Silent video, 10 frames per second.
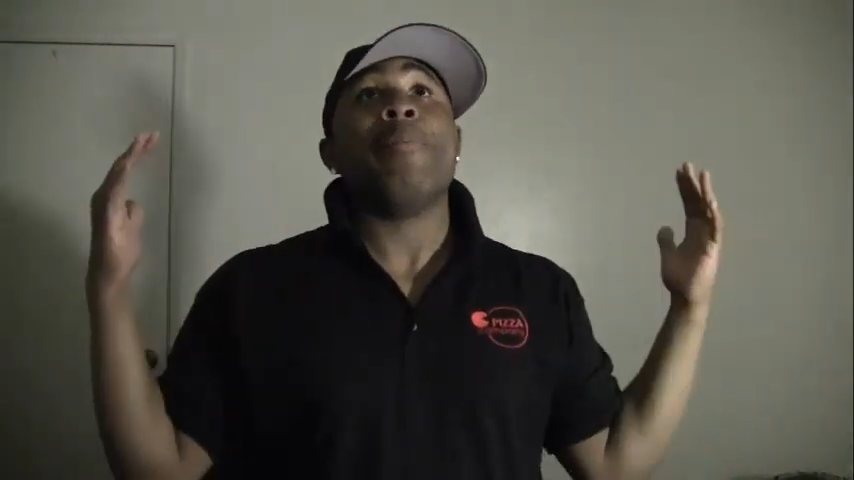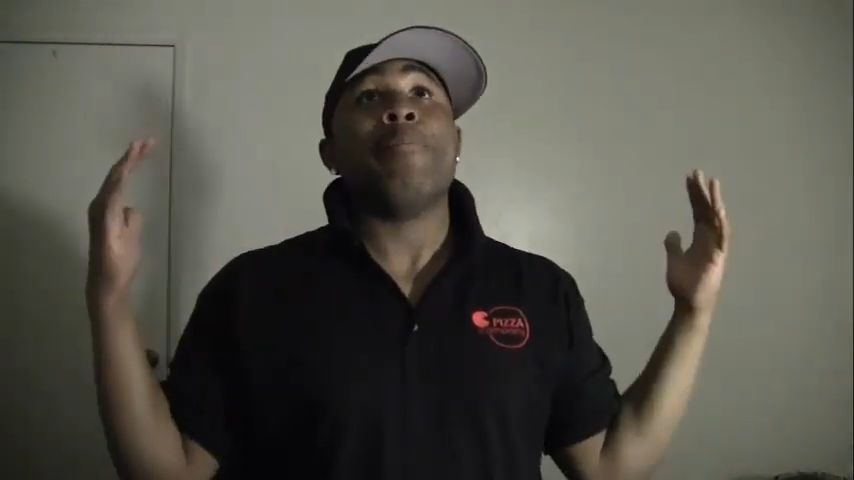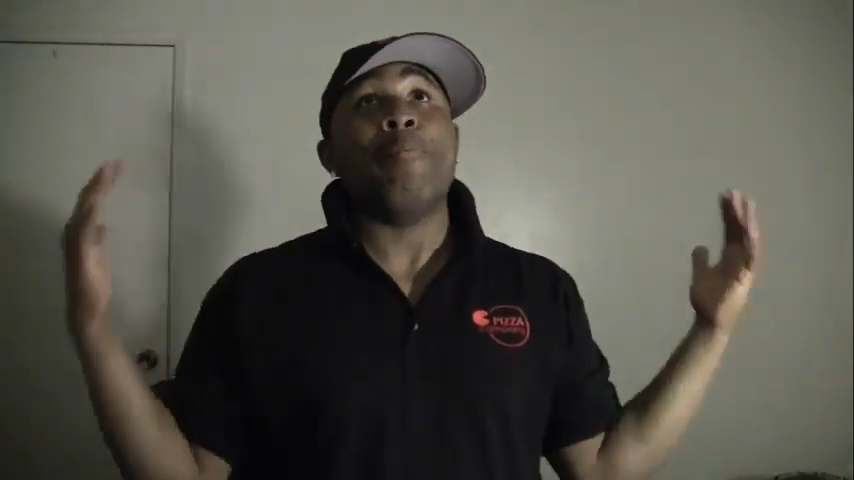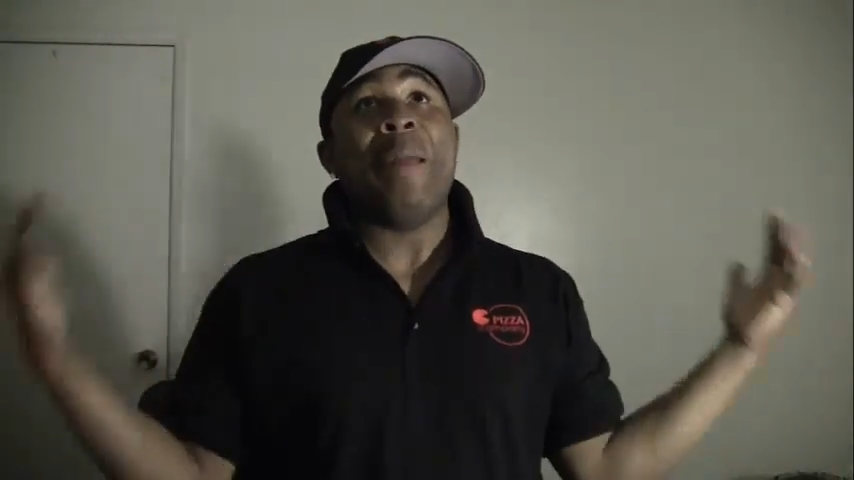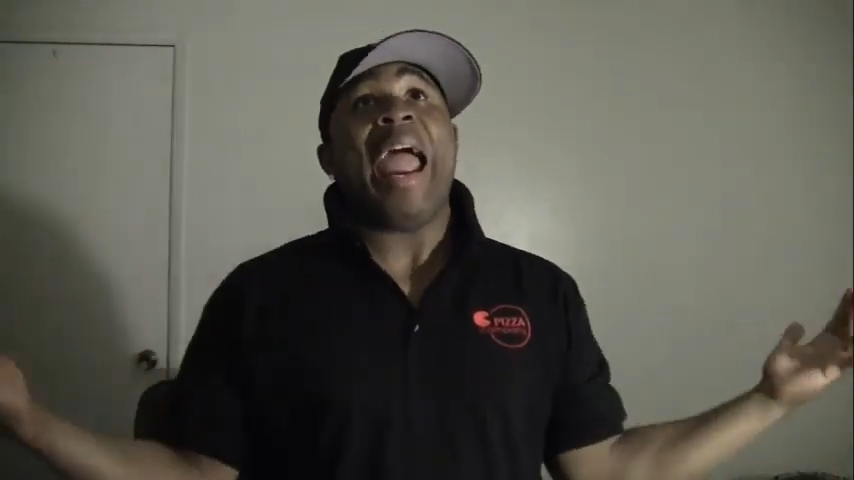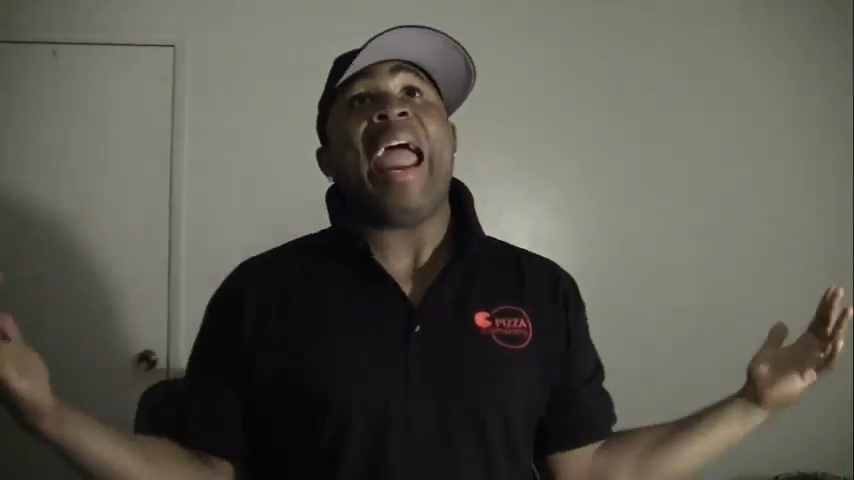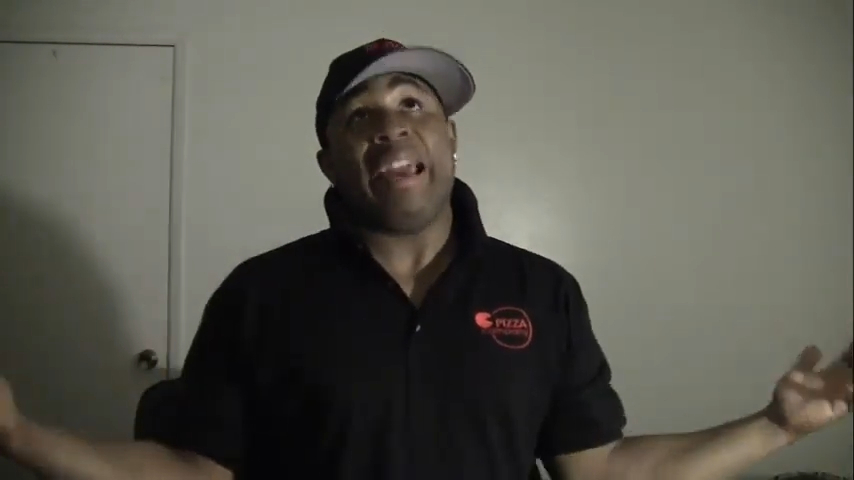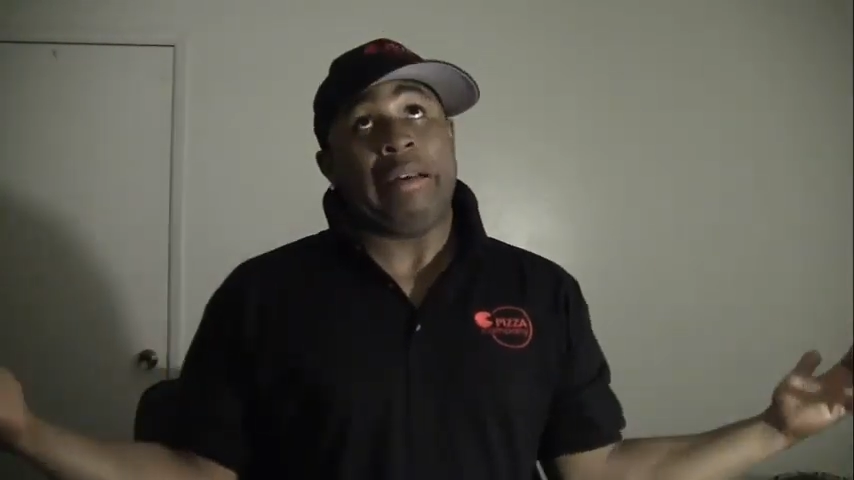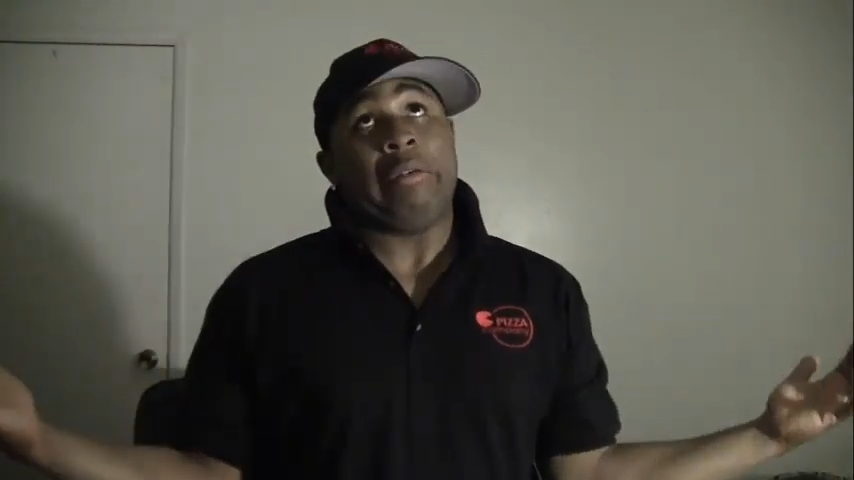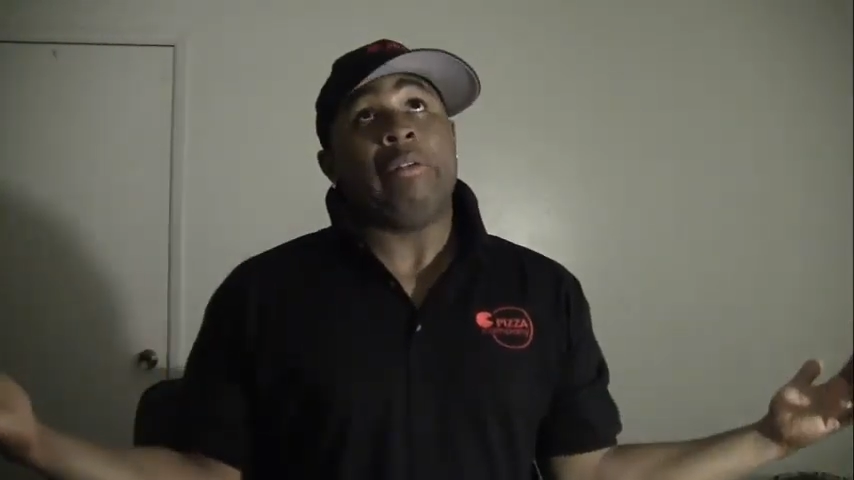
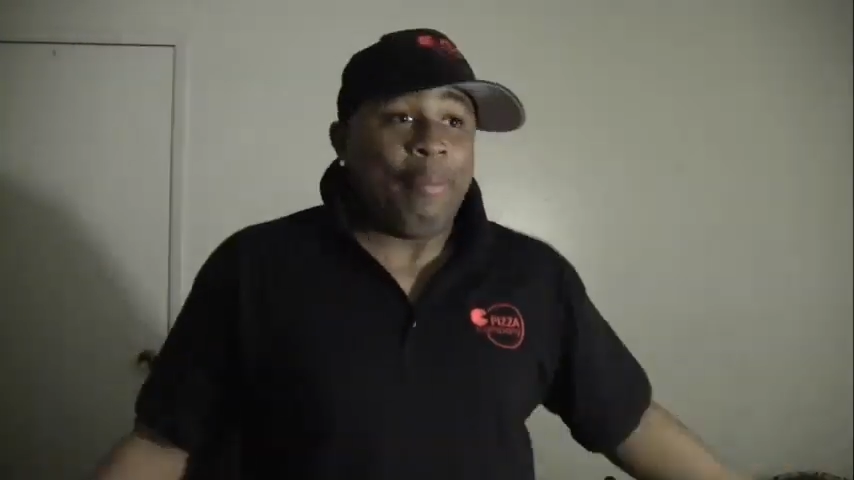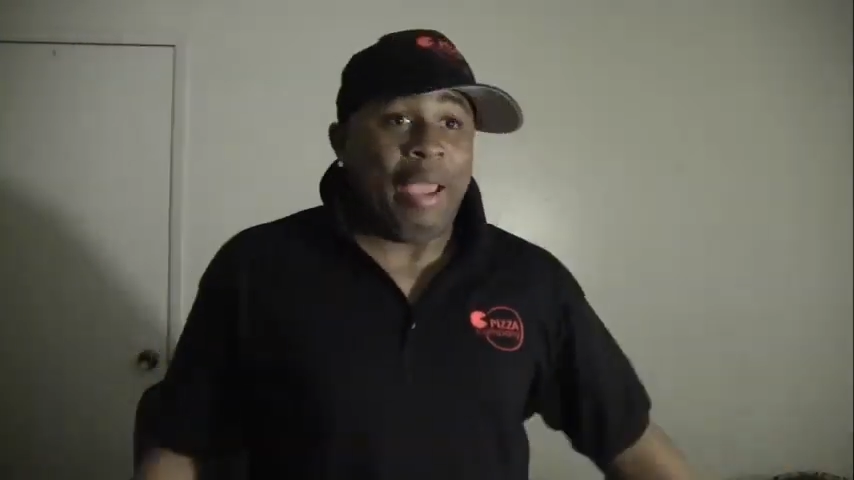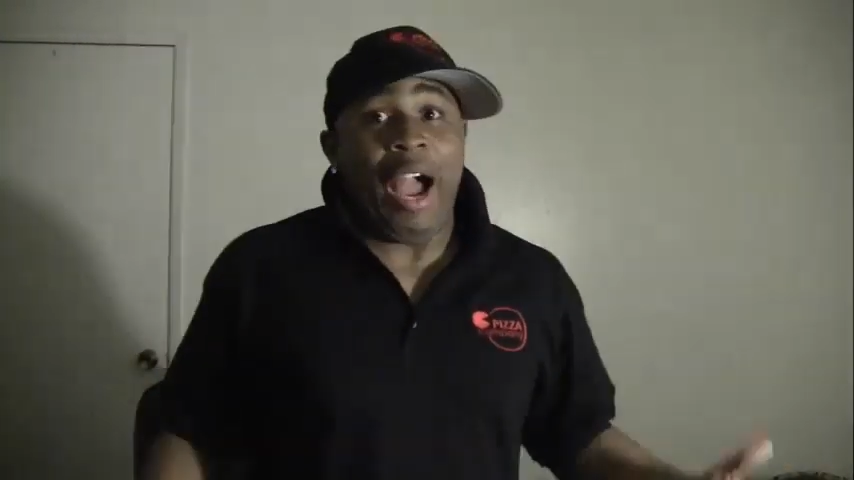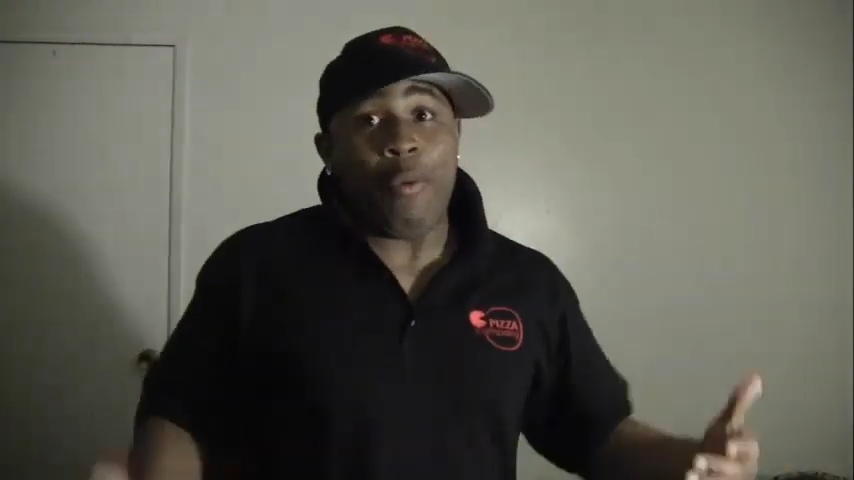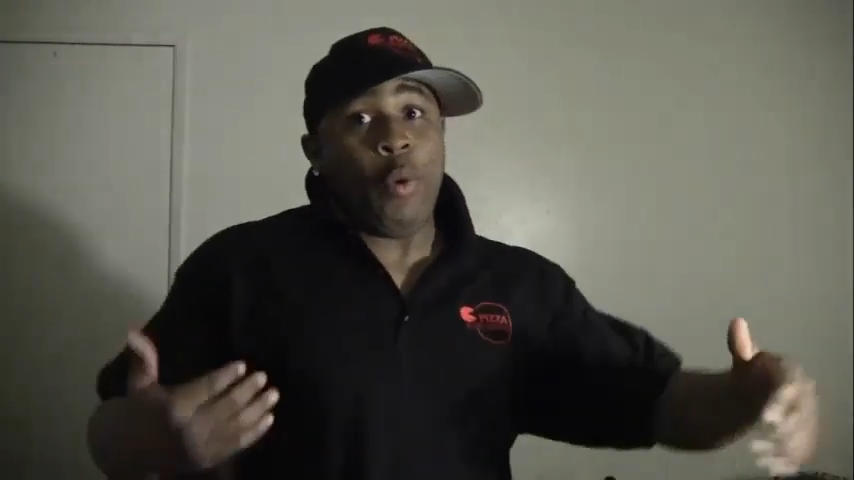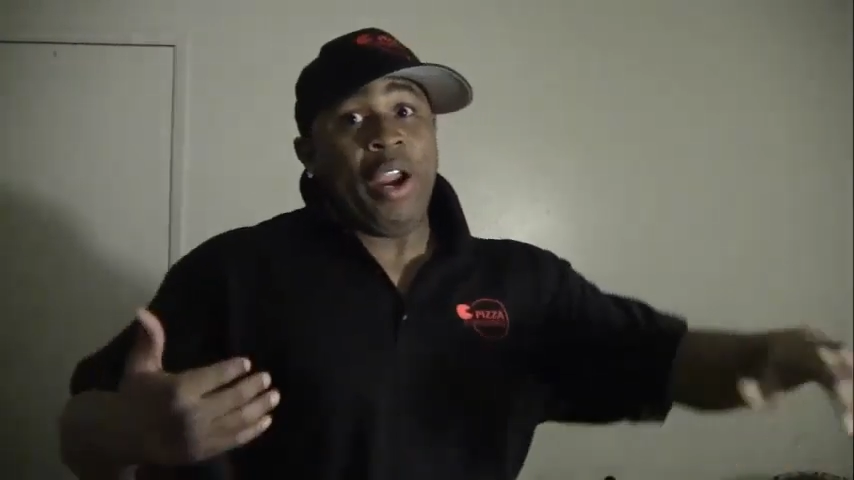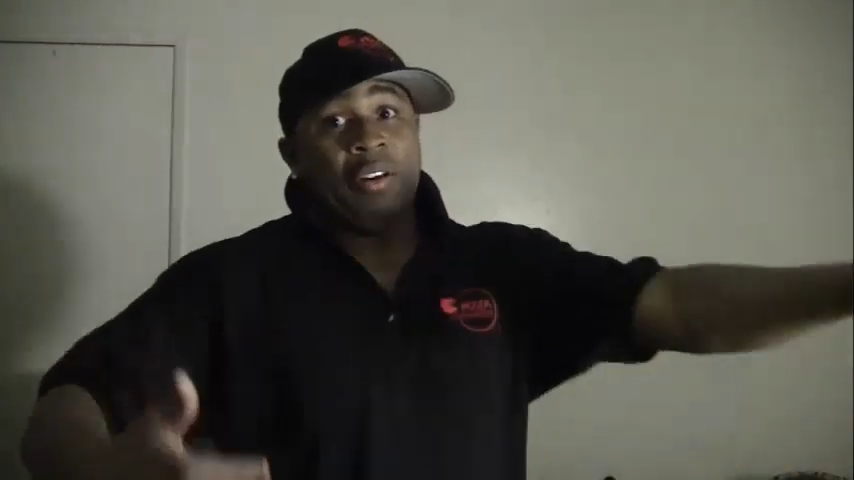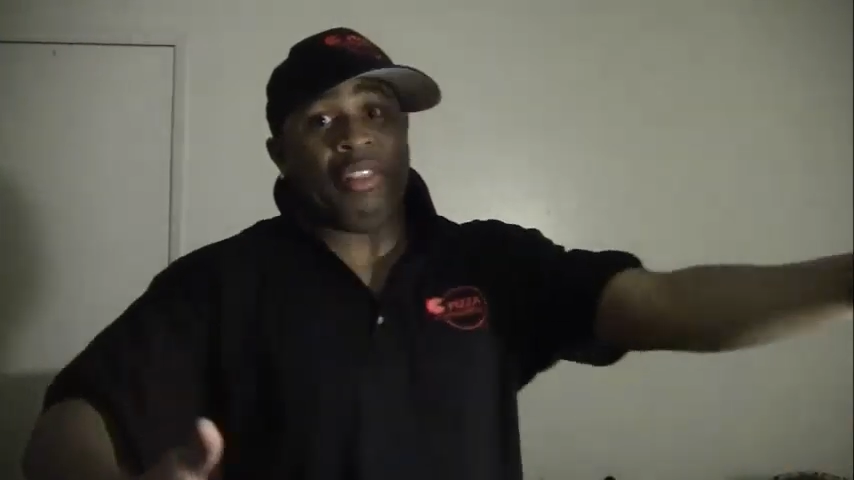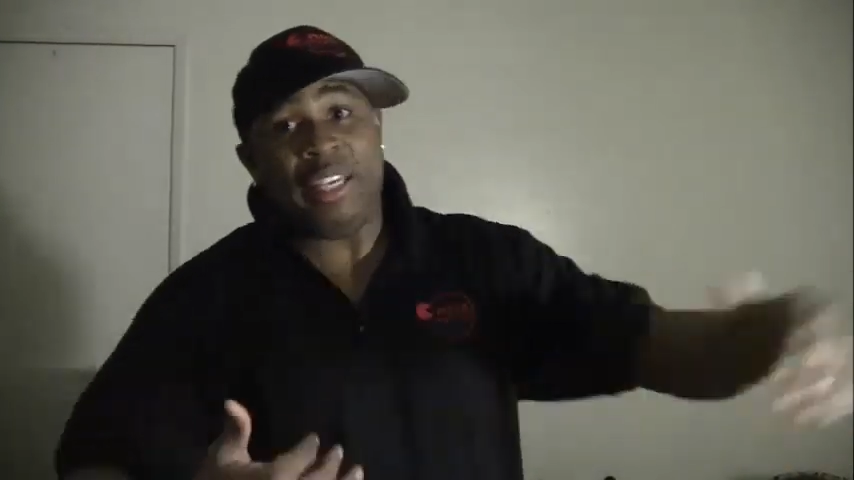man. I mean, I wear